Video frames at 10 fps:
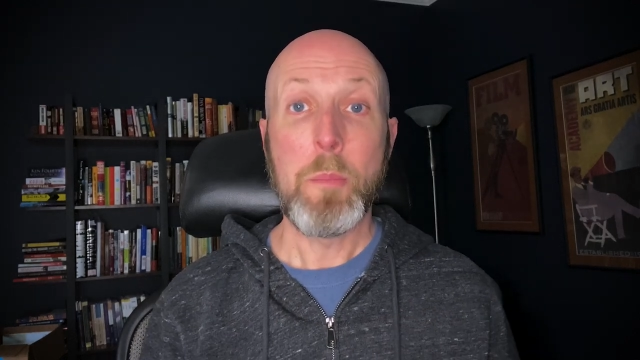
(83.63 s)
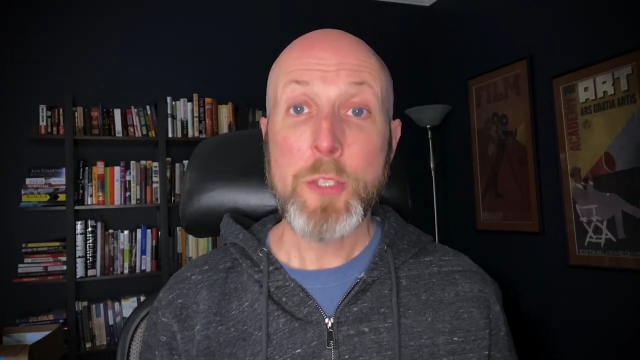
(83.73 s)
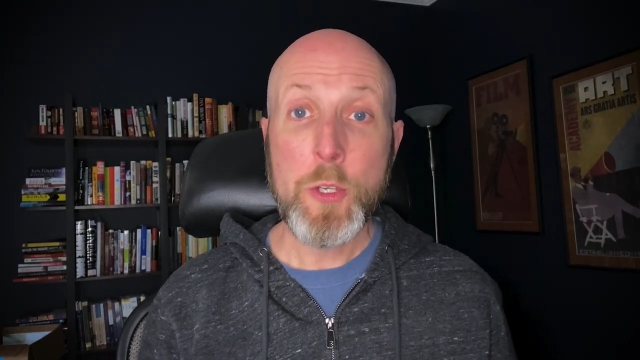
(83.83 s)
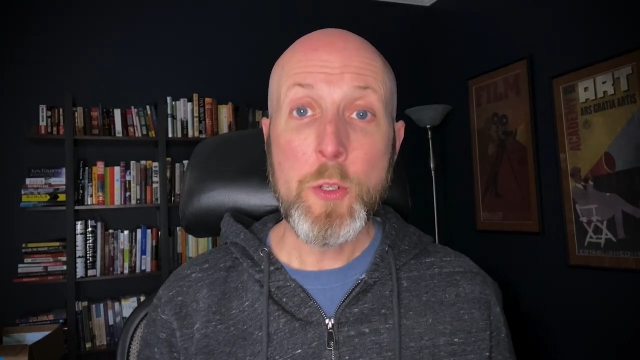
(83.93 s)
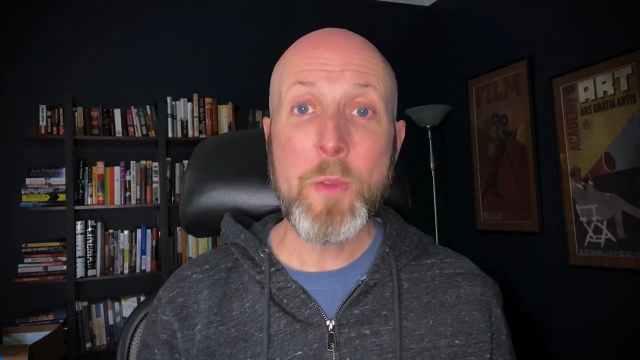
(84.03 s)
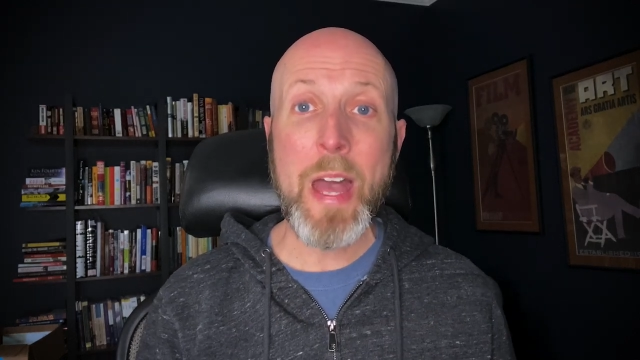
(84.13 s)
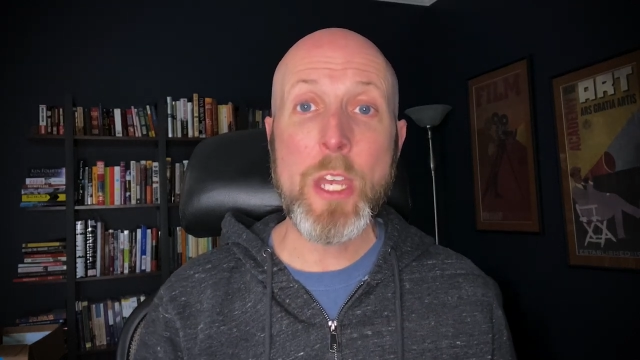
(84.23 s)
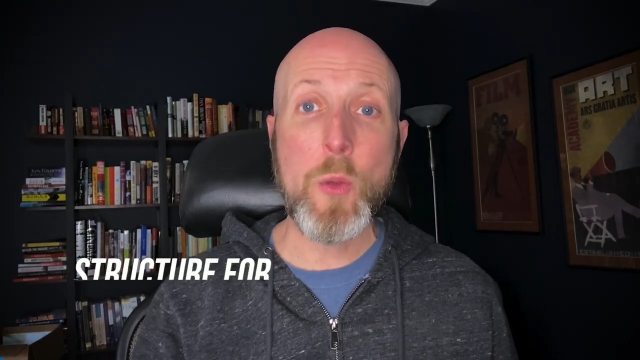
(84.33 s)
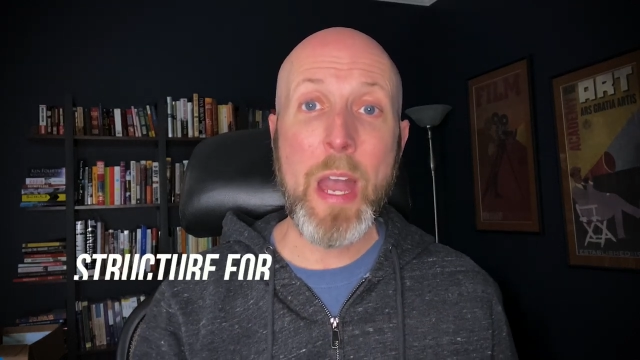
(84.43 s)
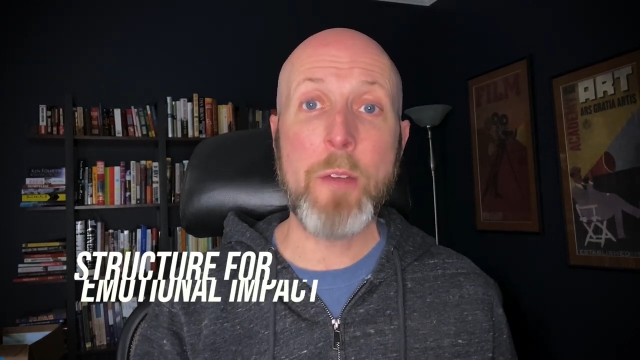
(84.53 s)
But to do that,
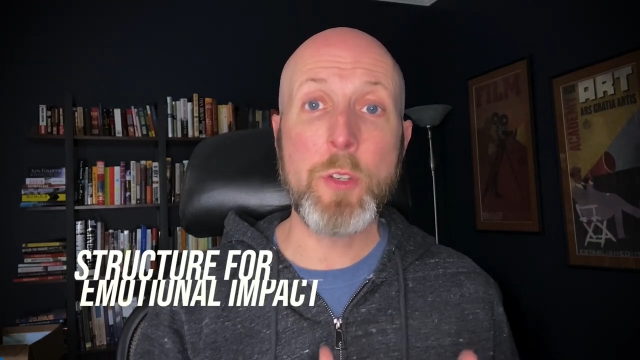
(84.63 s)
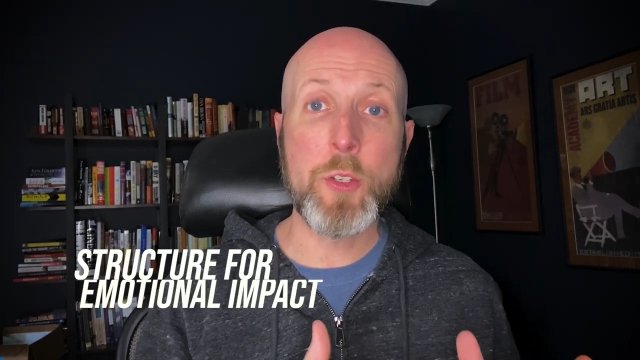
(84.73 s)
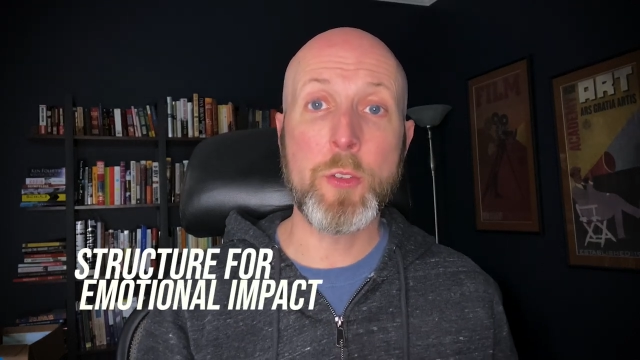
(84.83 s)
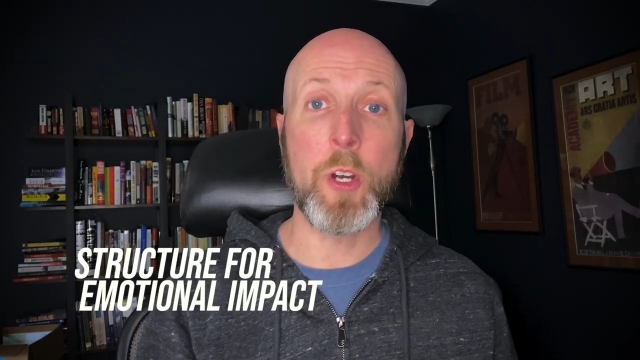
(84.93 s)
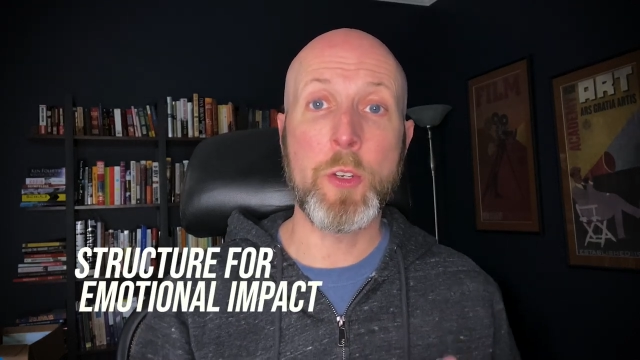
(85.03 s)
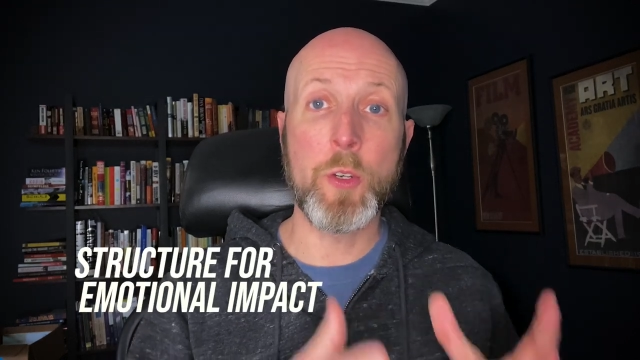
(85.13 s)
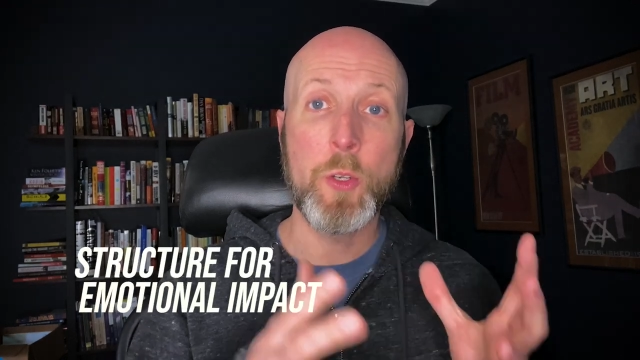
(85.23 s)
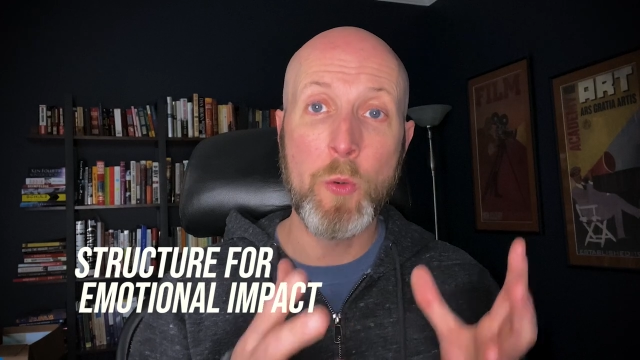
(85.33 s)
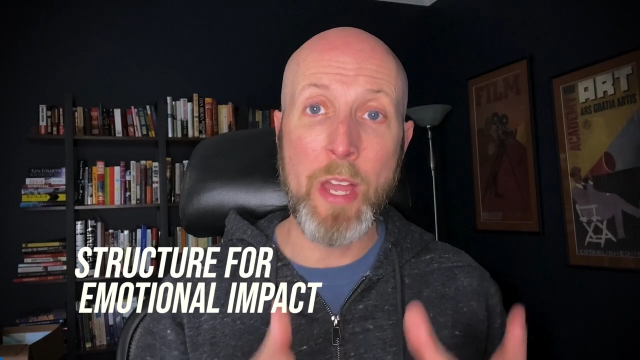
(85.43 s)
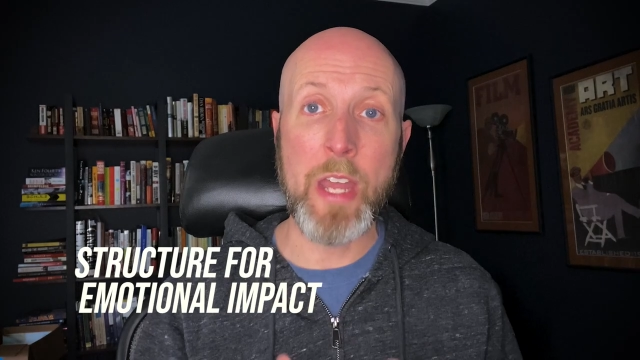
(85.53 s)
you have to structure
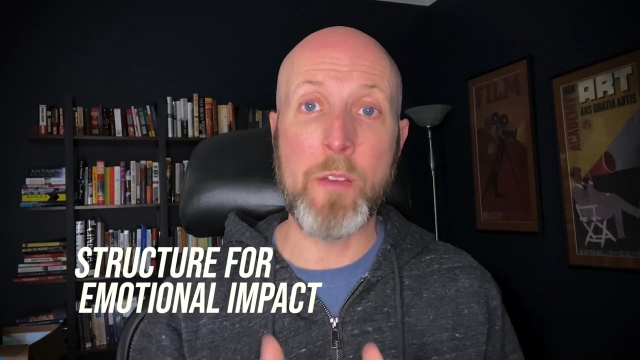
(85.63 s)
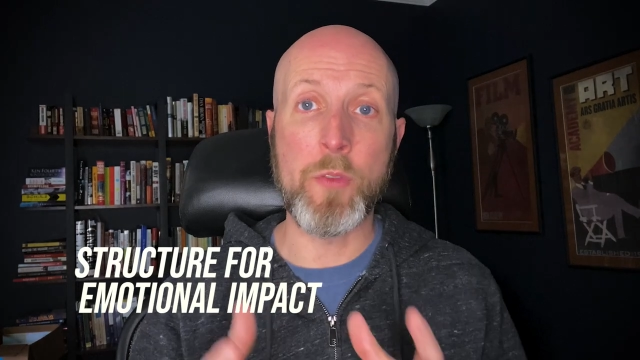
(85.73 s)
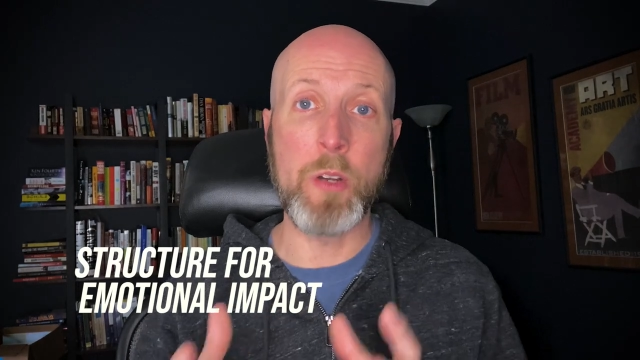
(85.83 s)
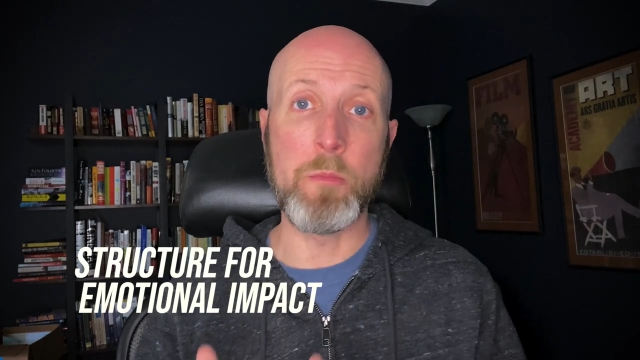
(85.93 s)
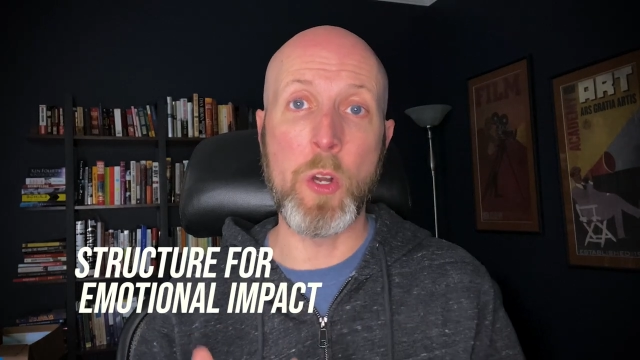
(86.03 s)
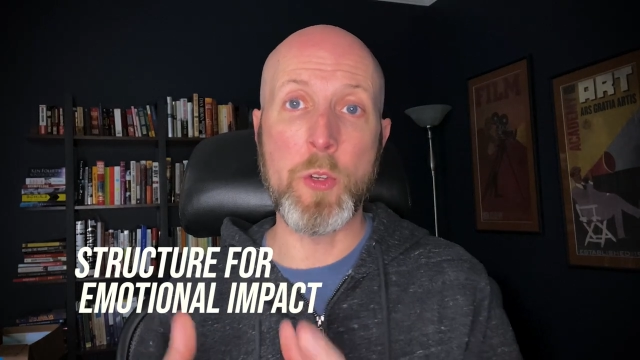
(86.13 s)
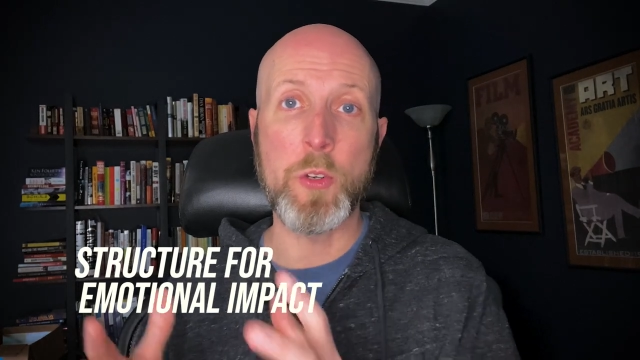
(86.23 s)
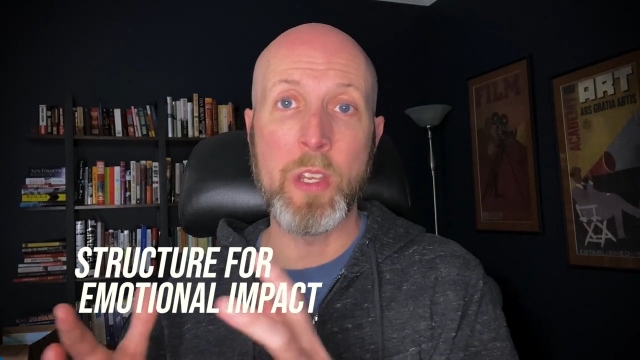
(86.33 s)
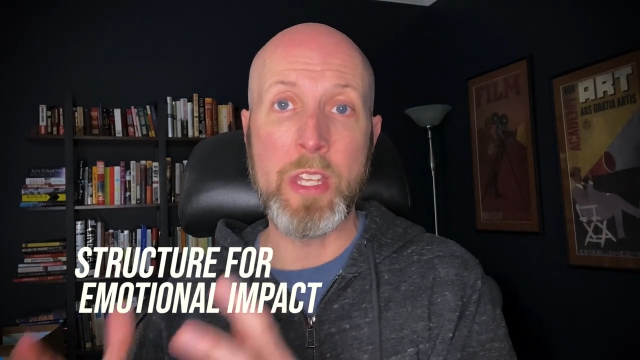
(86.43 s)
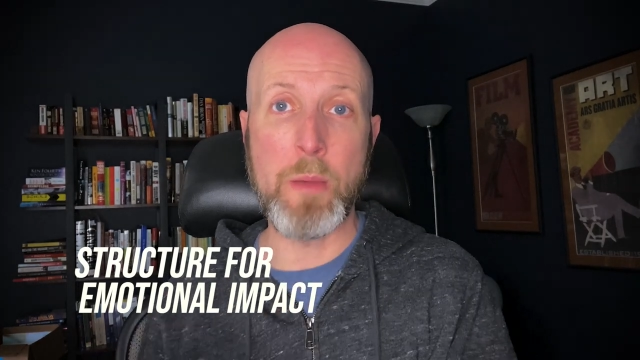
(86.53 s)
your edit for
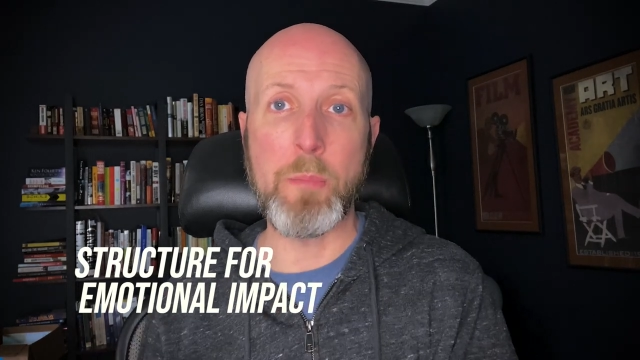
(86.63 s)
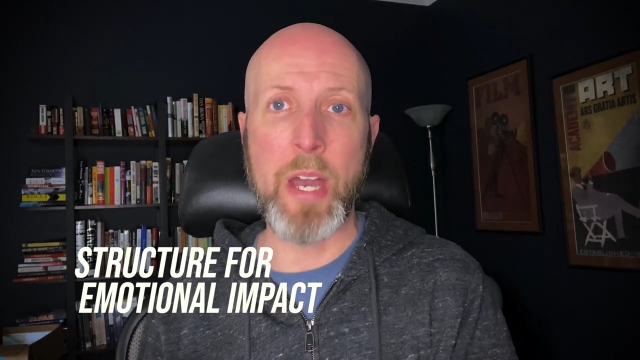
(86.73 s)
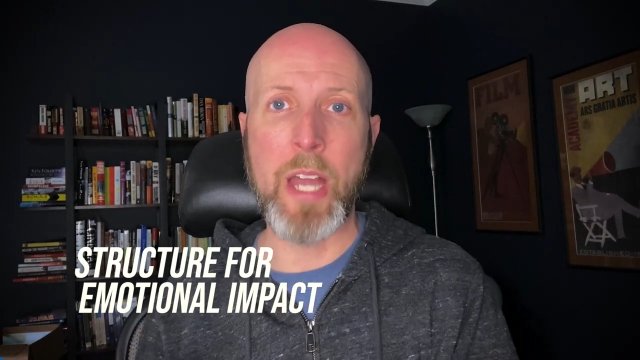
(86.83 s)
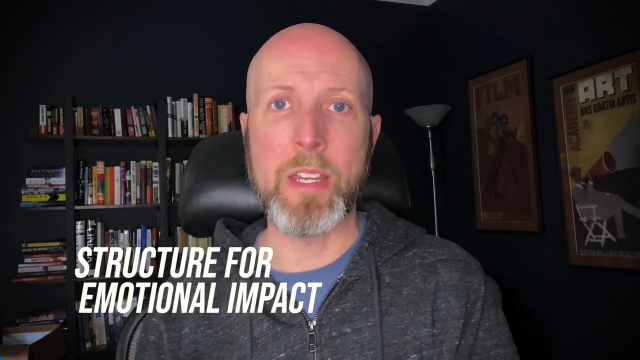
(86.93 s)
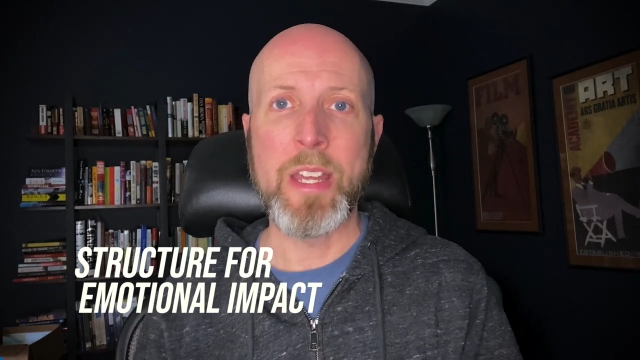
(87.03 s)
emotional impact.